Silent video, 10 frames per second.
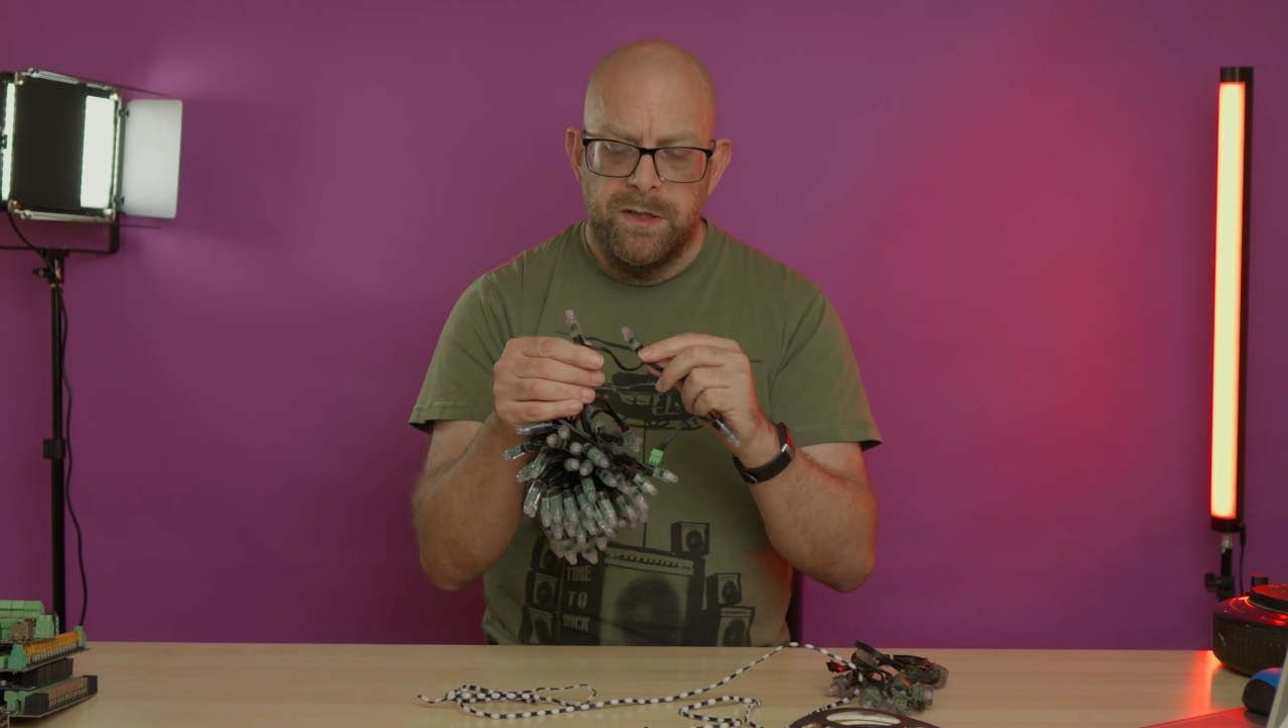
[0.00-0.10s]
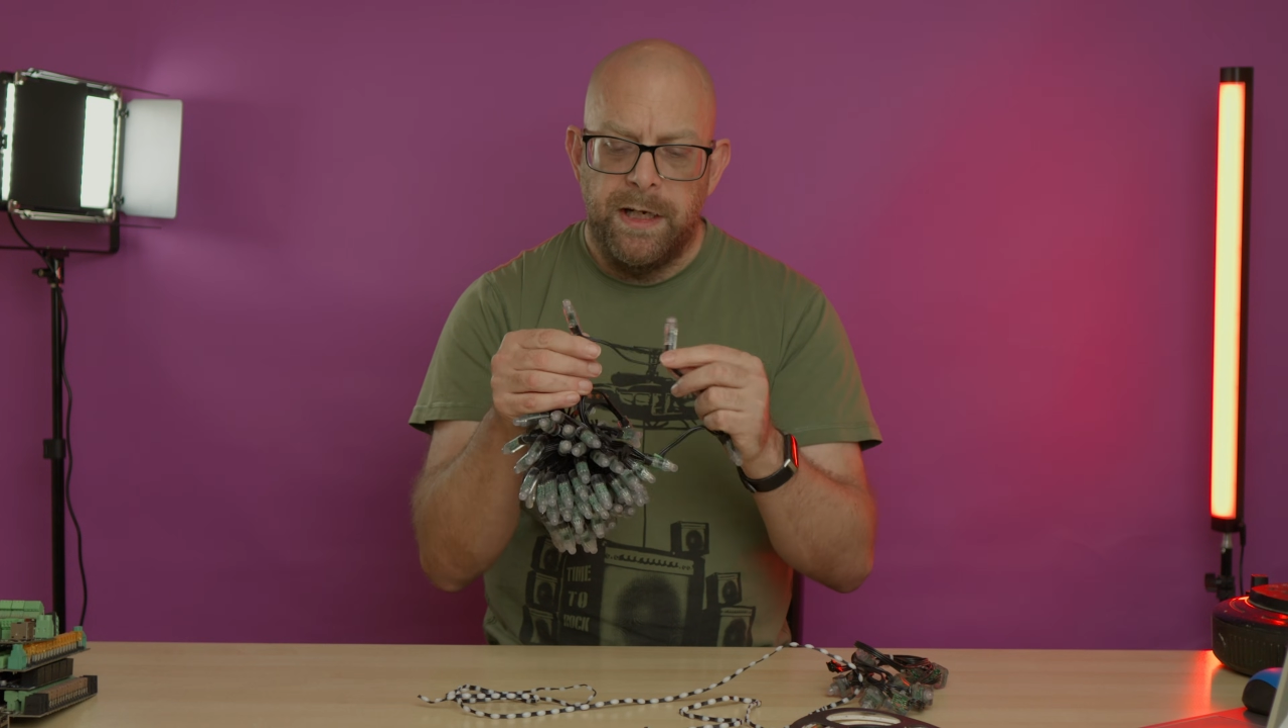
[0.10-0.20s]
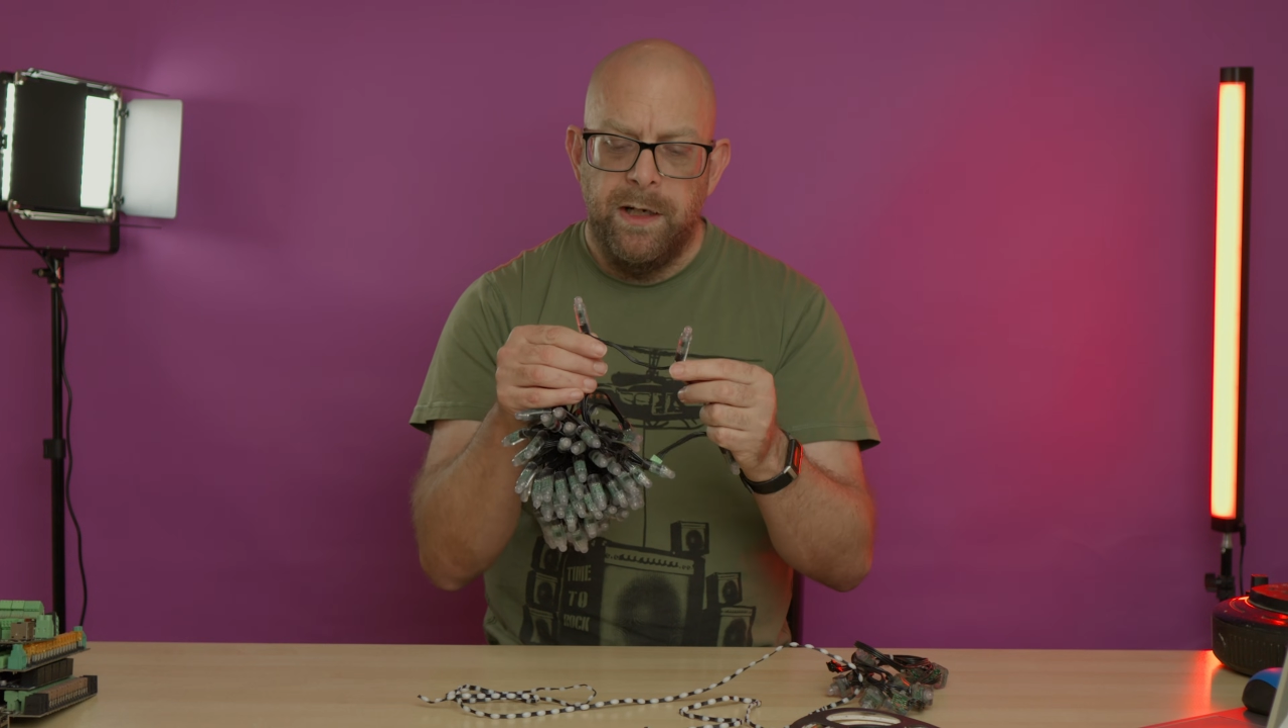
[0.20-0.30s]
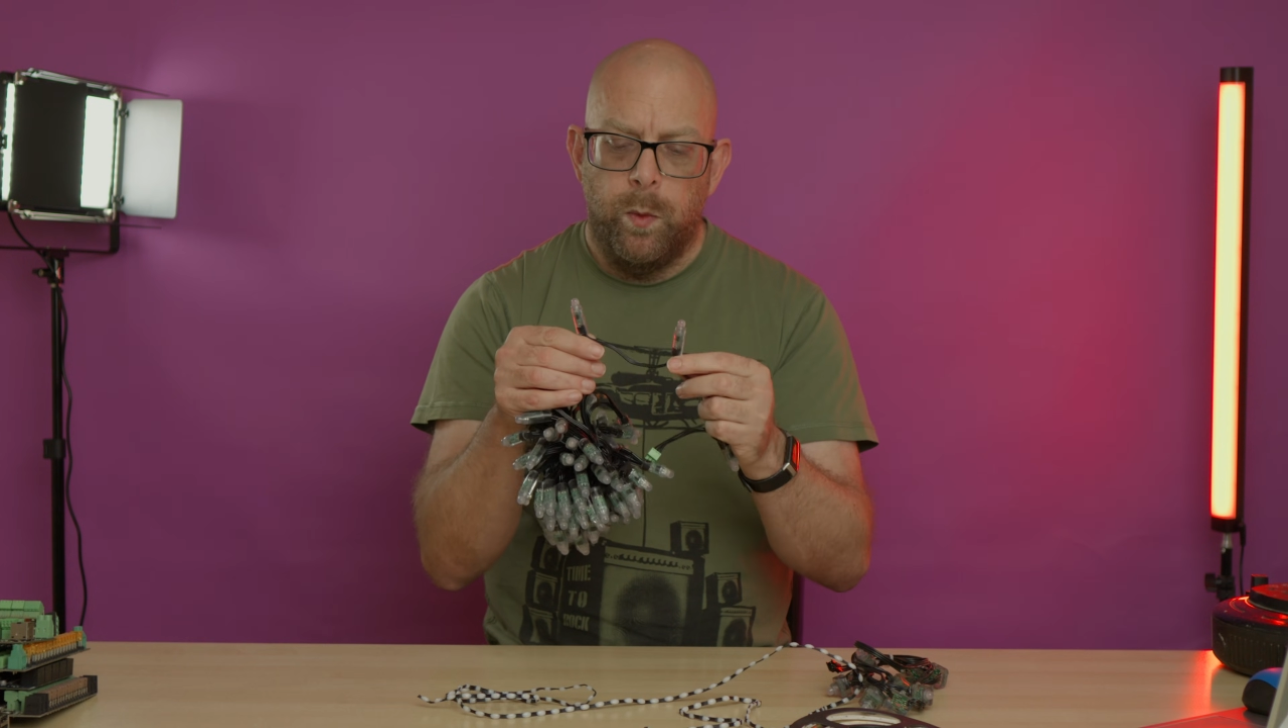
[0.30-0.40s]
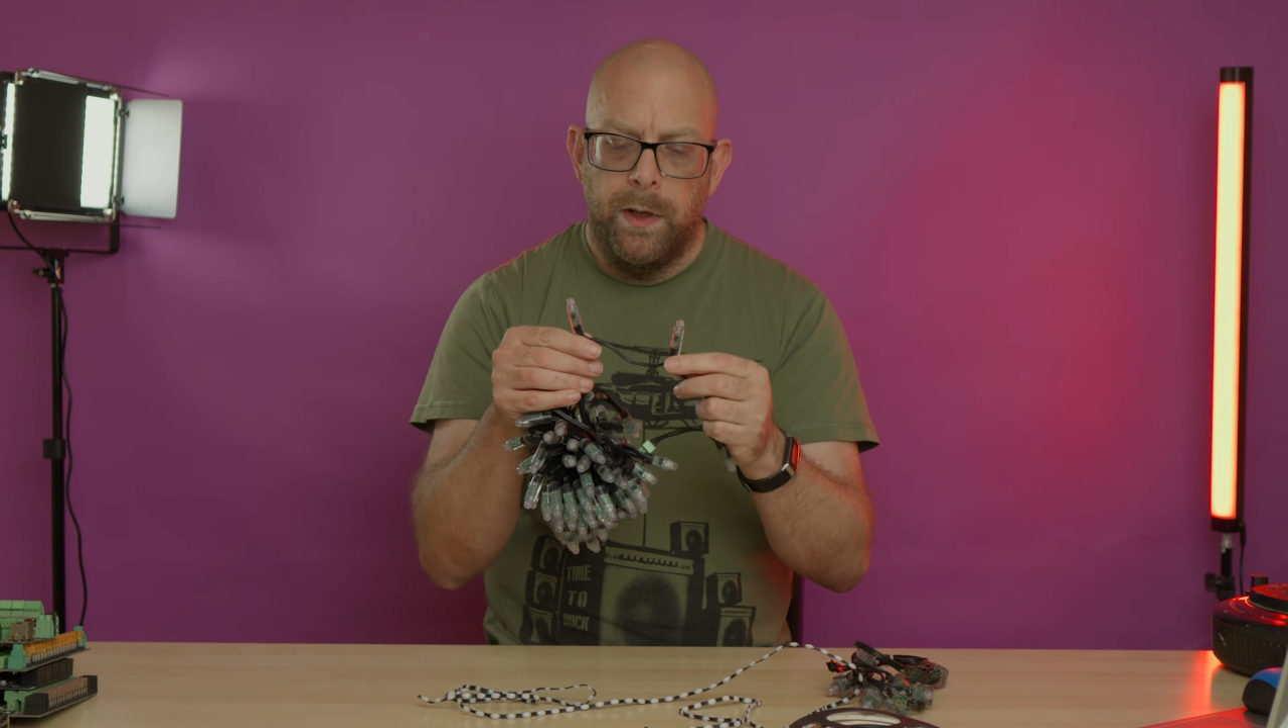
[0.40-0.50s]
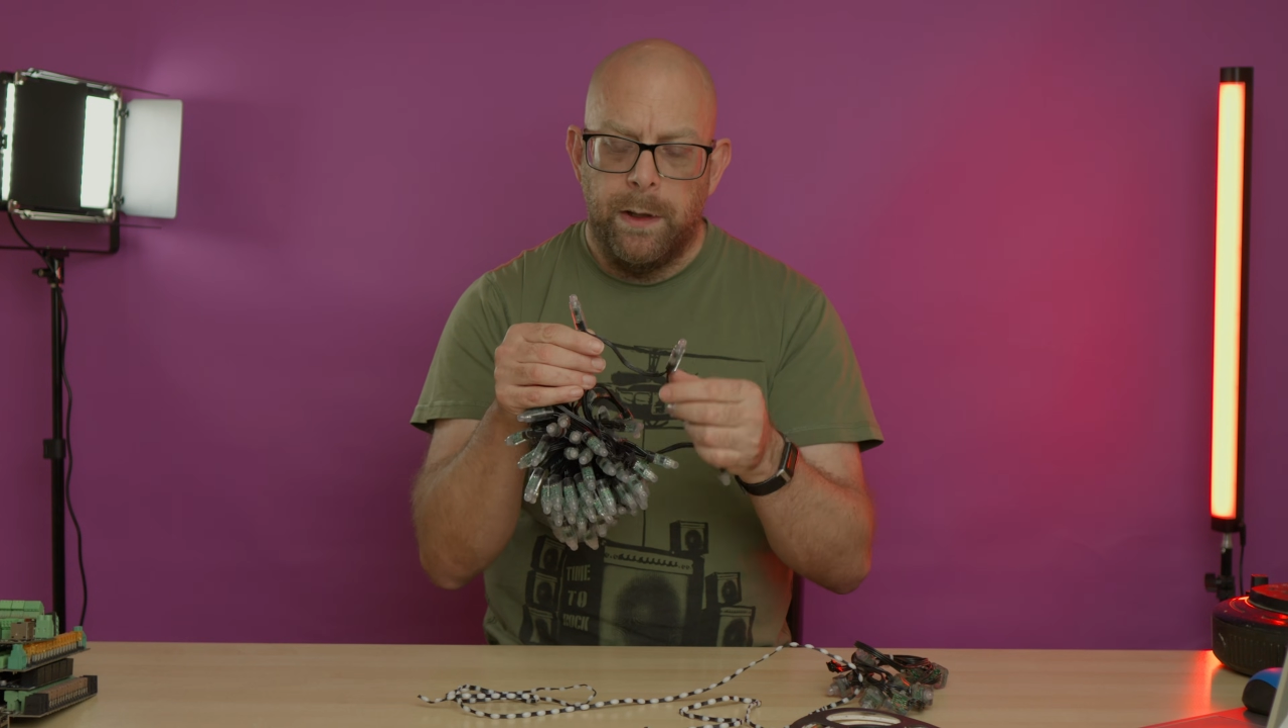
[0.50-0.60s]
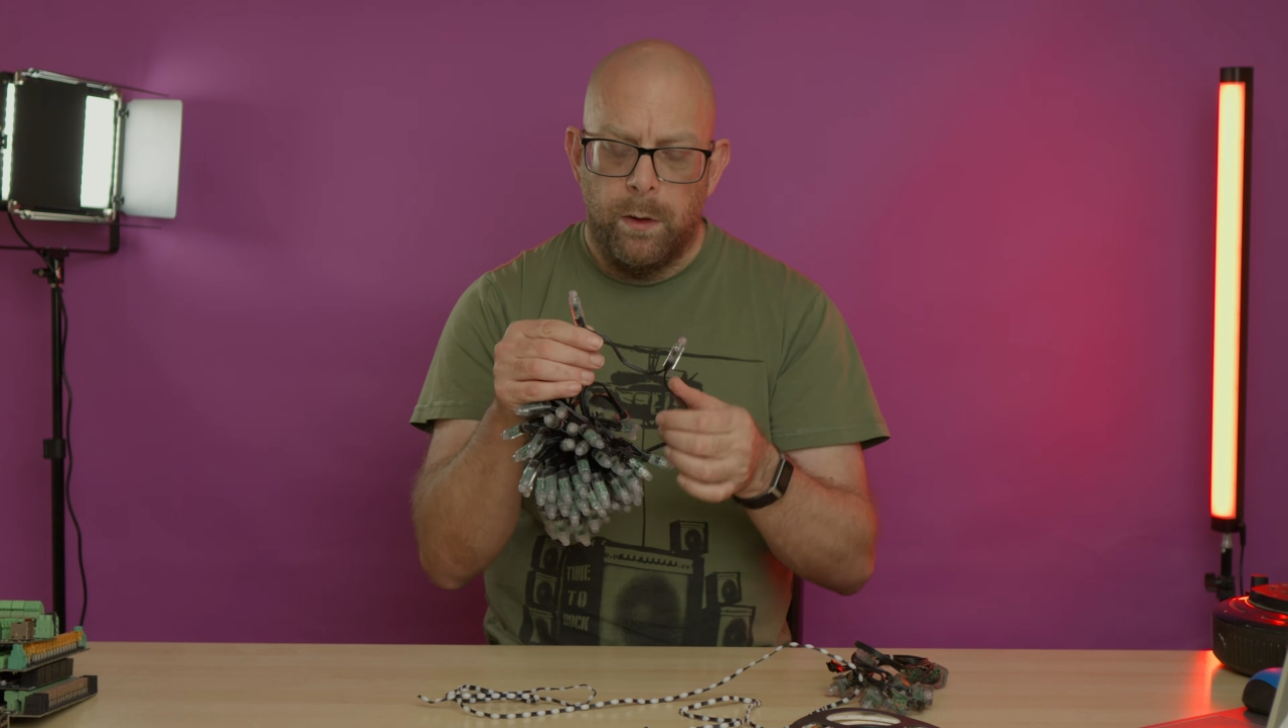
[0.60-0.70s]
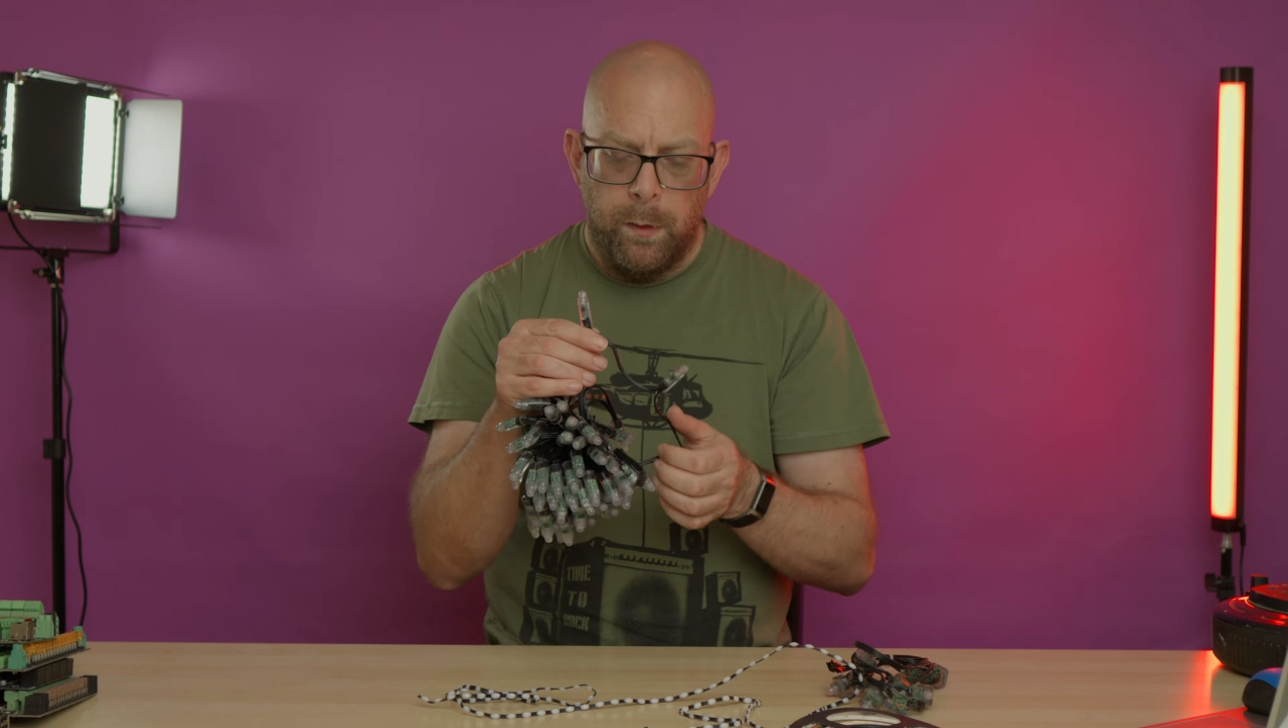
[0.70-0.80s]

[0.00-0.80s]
take one out